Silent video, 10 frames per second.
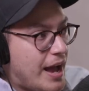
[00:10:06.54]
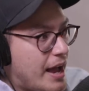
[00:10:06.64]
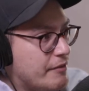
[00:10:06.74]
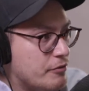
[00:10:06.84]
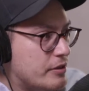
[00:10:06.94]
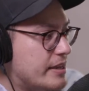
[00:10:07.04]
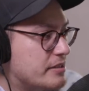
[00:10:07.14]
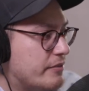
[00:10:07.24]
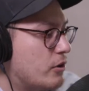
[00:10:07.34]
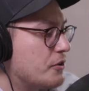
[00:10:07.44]
or the
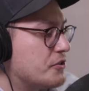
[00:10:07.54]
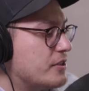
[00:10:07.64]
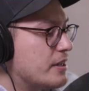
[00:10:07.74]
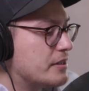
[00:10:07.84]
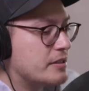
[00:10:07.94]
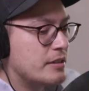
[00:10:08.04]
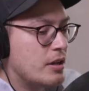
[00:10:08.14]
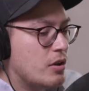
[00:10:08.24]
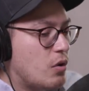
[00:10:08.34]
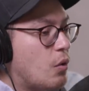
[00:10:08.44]
A7R6
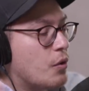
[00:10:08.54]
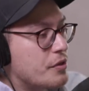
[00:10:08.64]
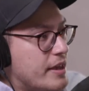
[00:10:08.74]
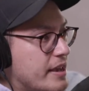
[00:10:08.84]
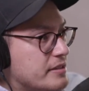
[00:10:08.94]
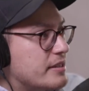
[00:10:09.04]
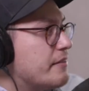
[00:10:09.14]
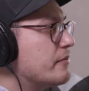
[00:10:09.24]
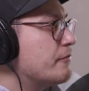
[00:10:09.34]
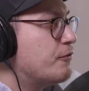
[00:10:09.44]
or the
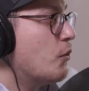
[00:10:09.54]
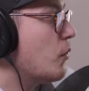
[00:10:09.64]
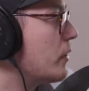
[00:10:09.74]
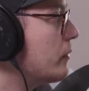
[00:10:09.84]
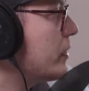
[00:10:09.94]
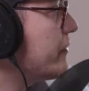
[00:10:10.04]
A7 IV, whenever